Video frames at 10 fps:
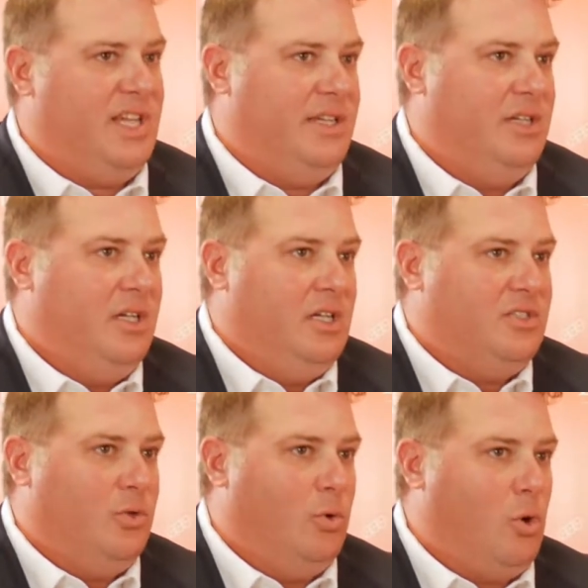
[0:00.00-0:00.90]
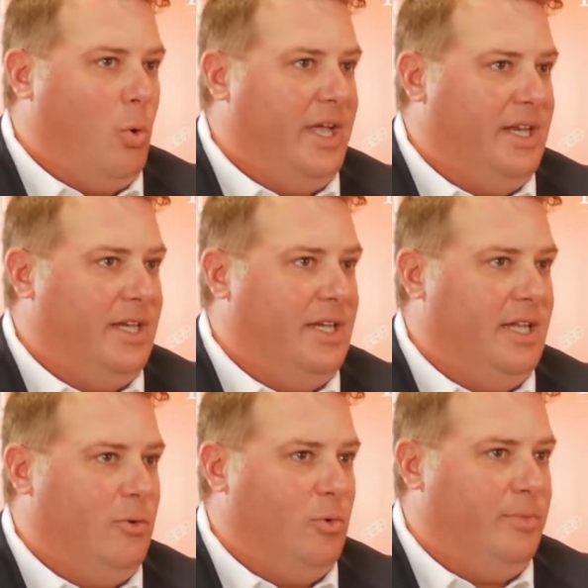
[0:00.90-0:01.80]
And to equate it,
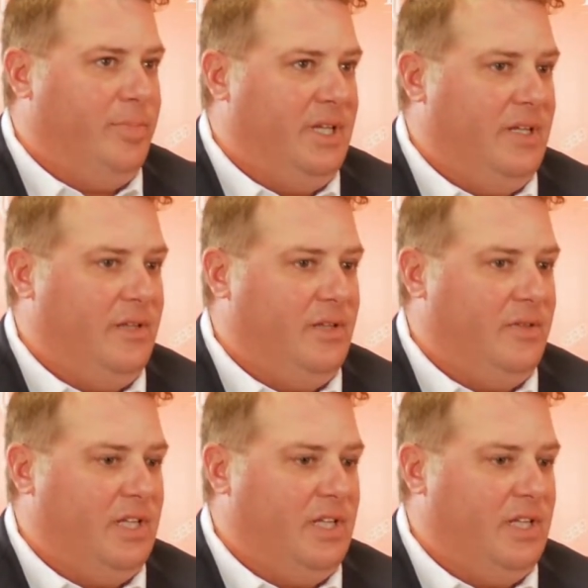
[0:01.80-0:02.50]
it would be